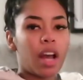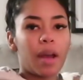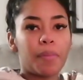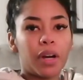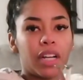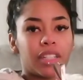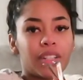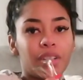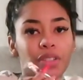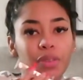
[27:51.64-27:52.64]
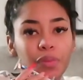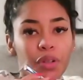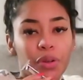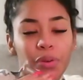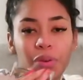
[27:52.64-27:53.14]
I bought some
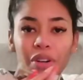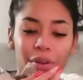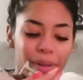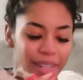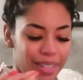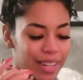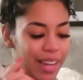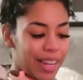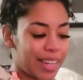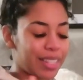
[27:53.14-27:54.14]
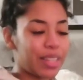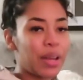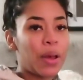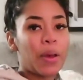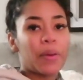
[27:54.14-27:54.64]
new ornaments guys.
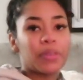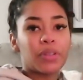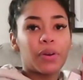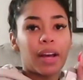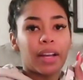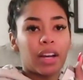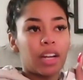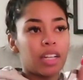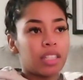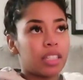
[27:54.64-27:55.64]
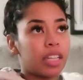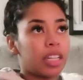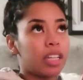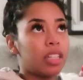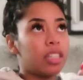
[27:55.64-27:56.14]
So I got a
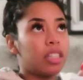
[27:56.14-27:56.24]
C.